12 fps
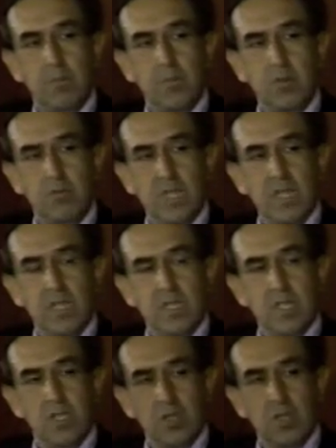correct
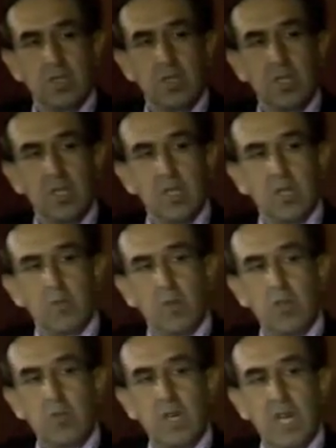decisions
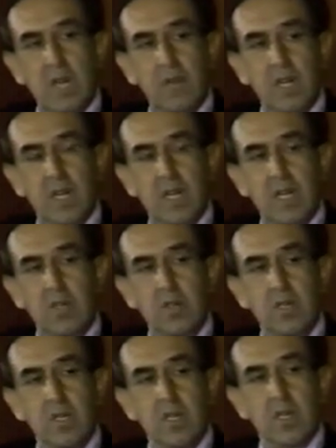when you have
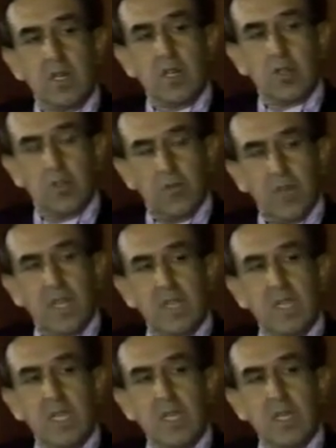
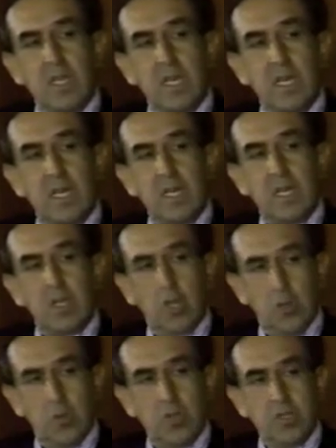conflicting
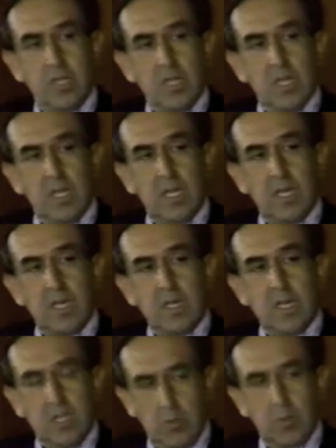goals
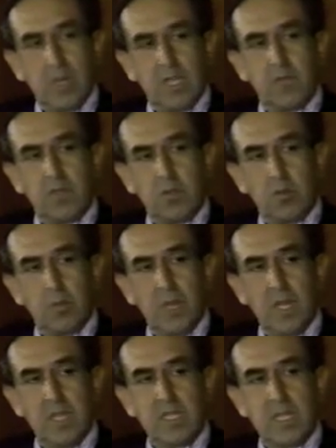is what makes for good
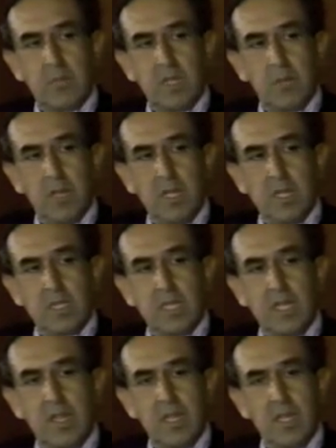buildings and bad buildings.
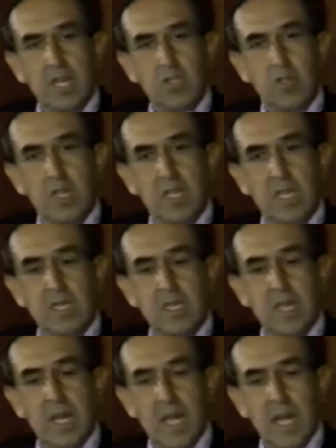And I think actually
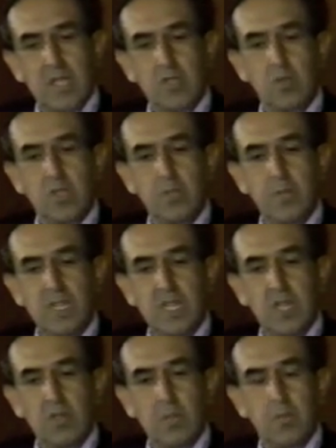that adds to this
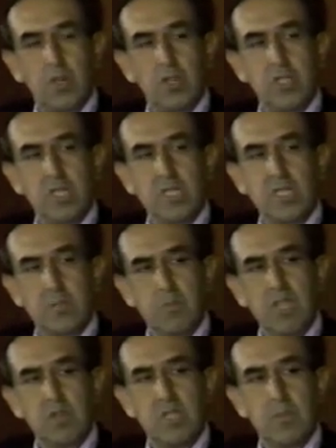particular project a
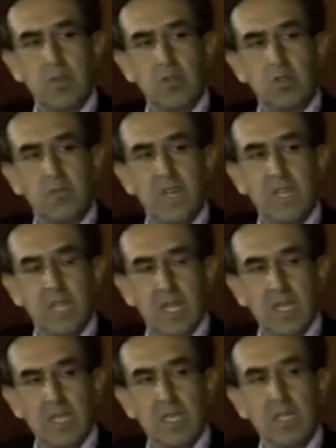tremendous amount of
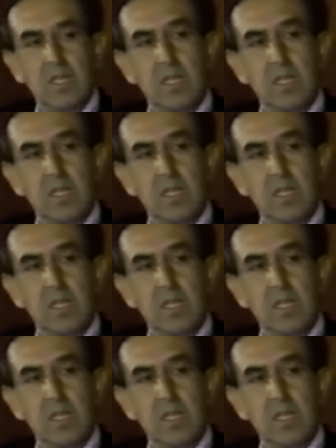vitality.